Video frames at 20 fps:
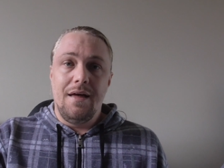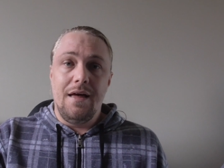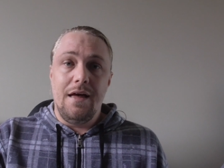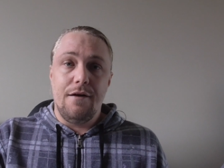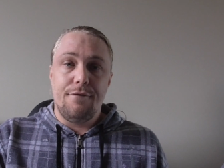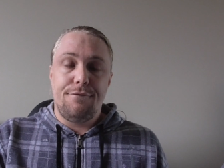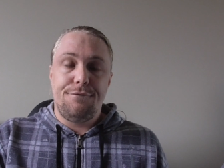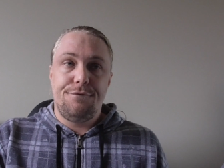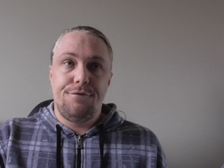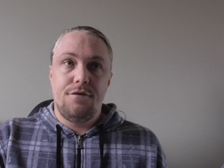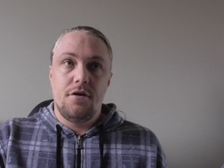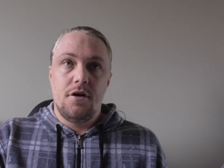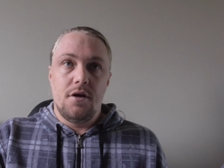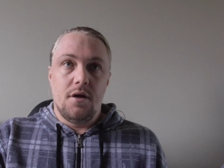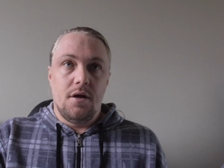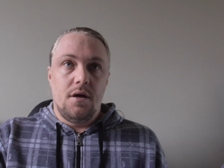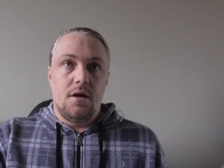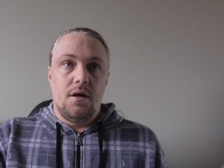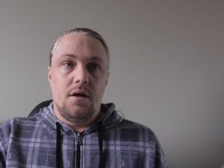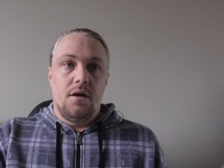if
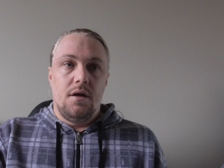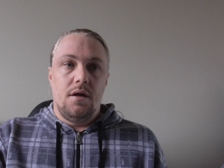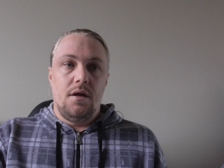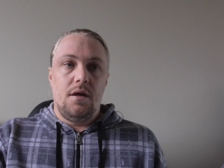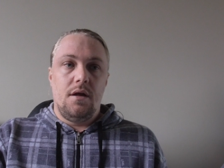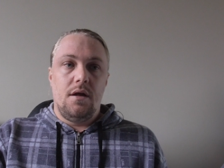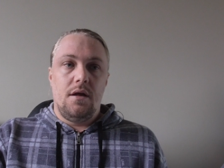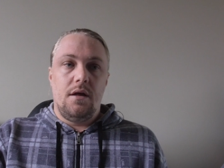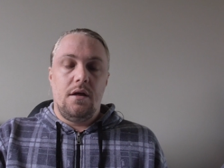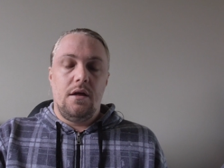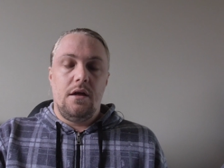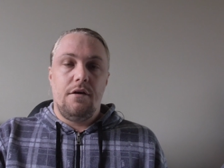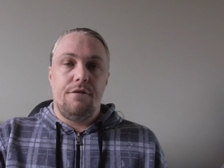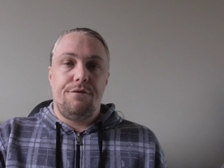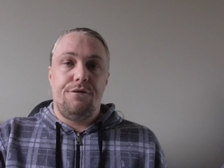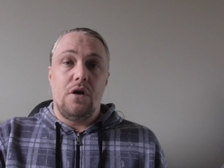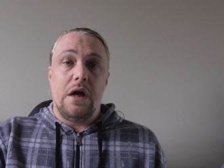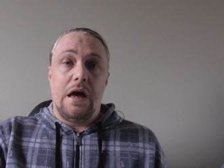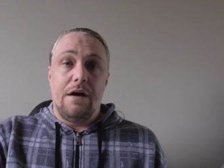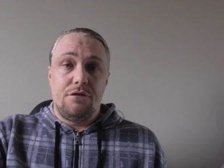
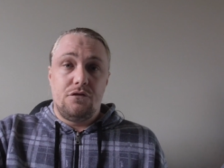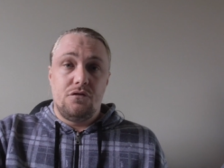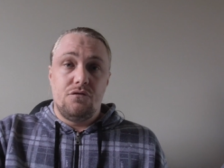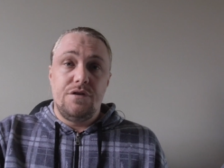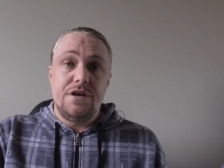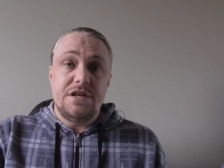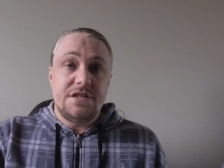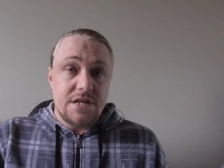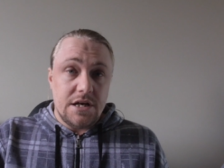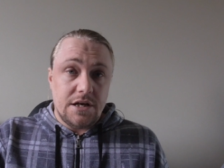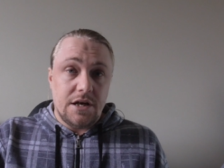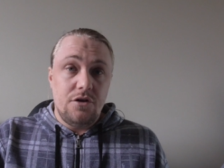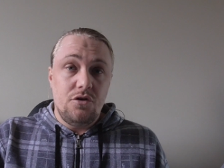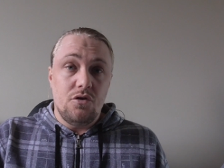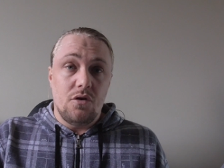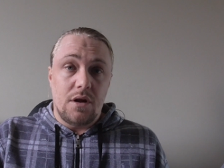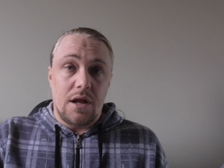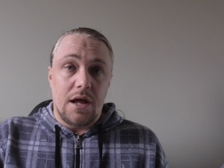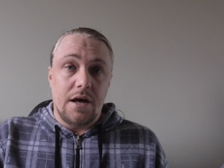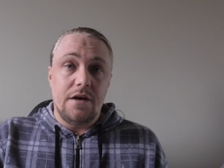you have to recheck in
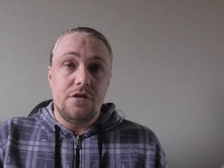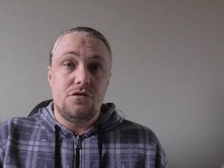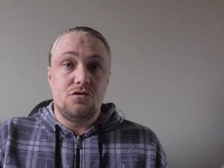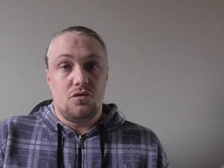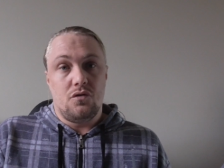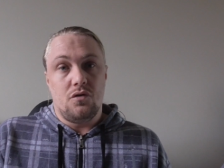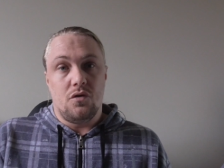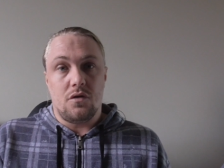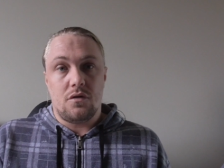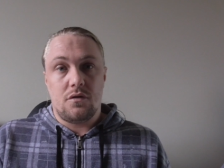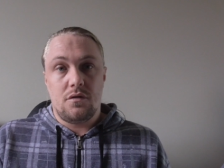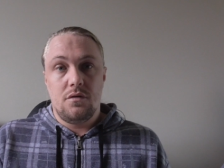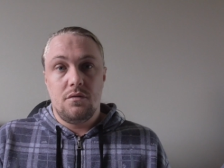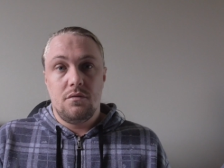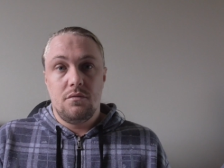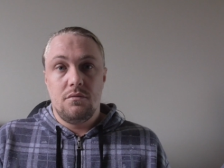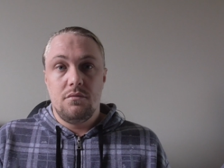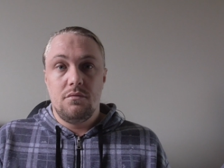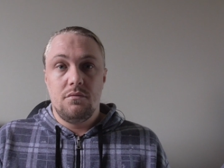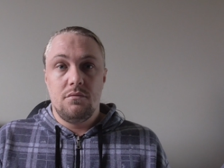your luggage or not?
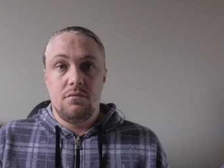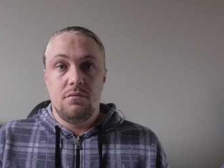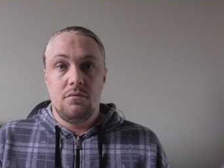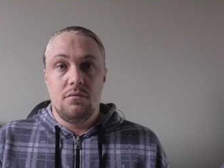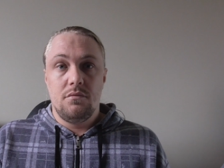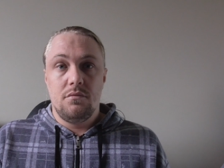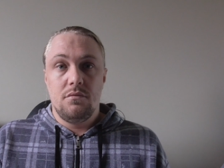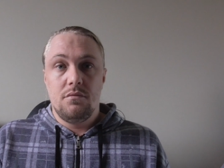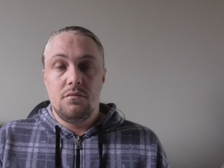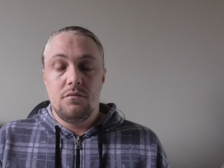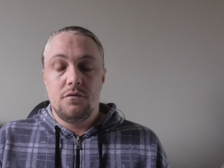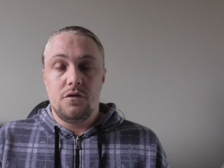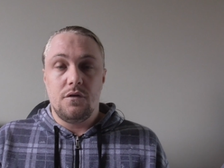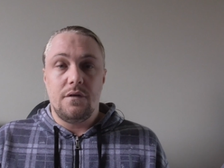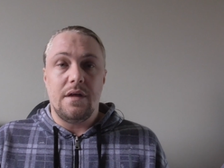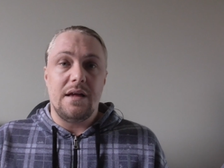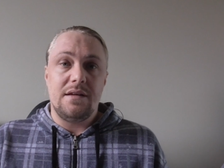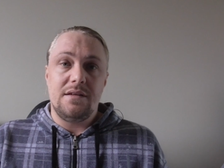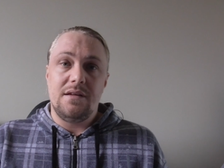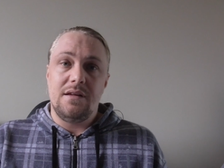So